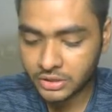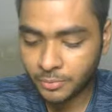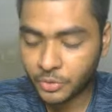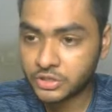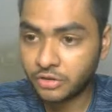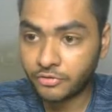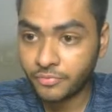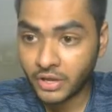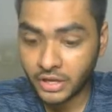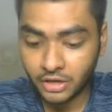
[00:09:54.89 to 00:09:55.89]
Suppose
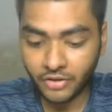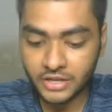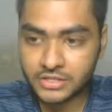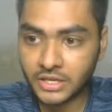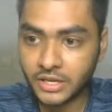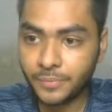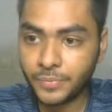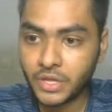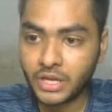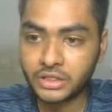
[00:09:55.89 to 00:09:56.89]
if I say
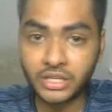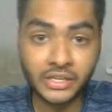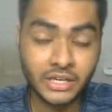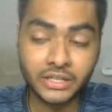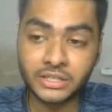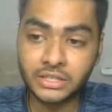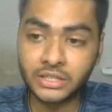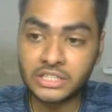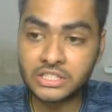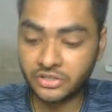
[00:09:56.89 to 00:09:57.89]
that
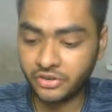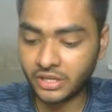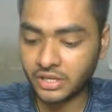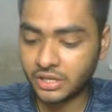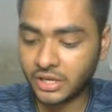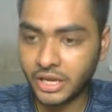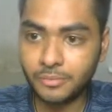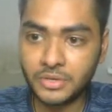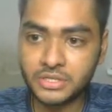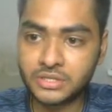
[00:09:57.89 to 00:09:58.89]
this string
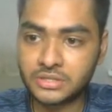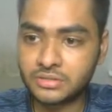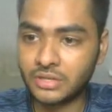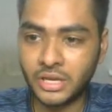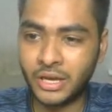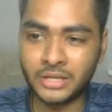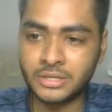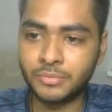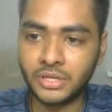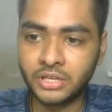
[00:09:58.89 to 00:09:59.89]

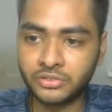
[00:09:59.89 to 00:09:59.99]
something, a